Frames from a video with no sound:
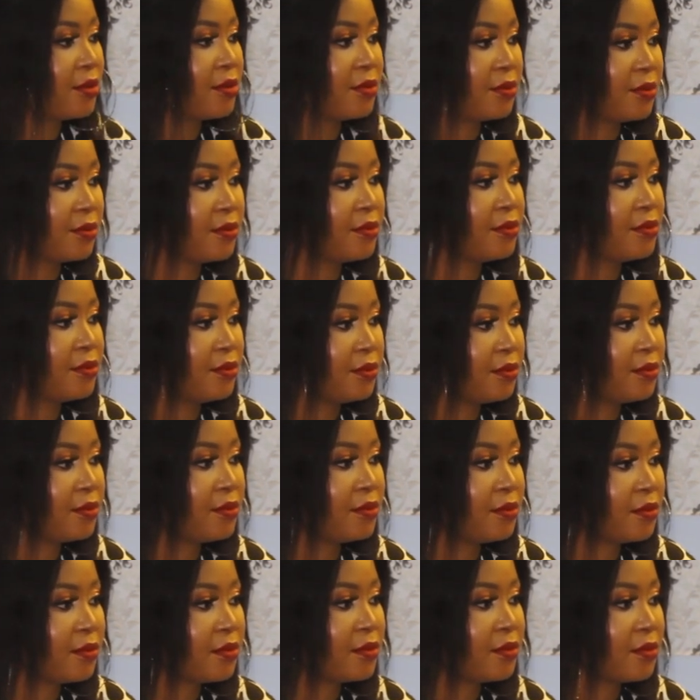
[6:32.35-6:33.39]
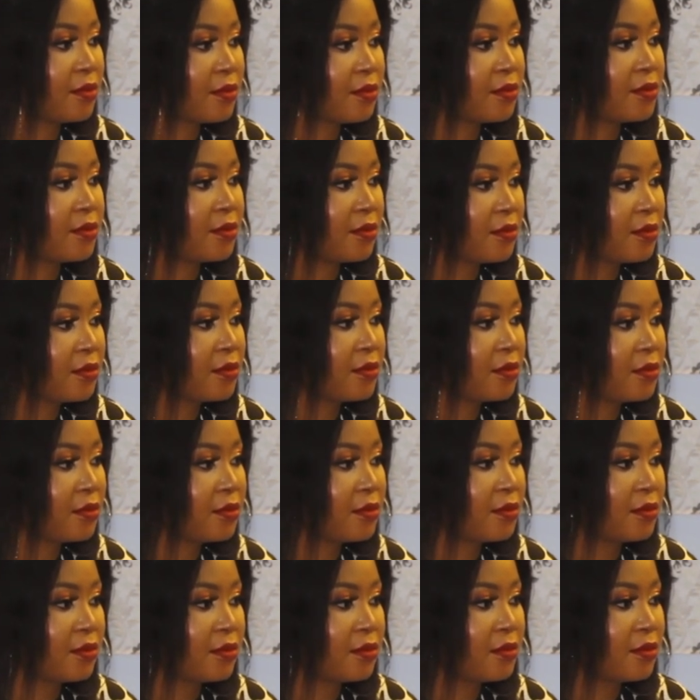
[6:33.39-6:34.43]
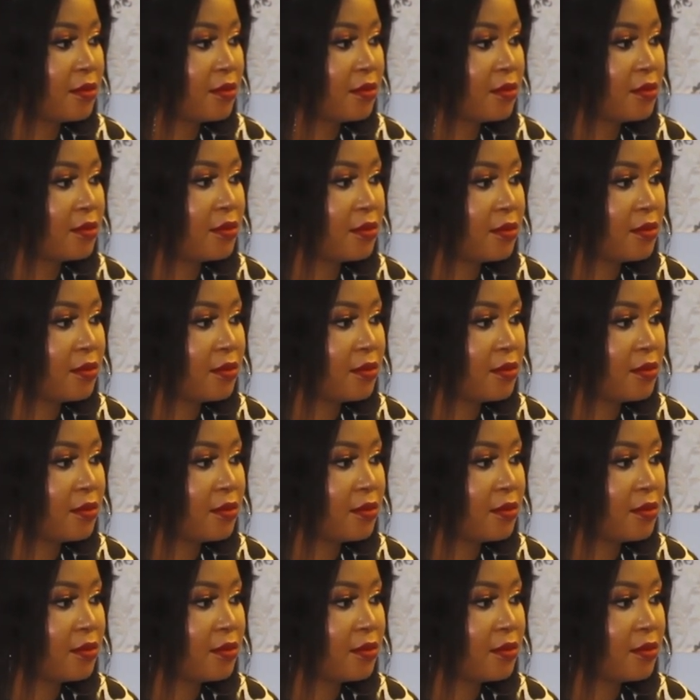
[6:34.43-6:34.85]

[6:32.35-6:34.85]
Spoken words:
This person isn't speaking.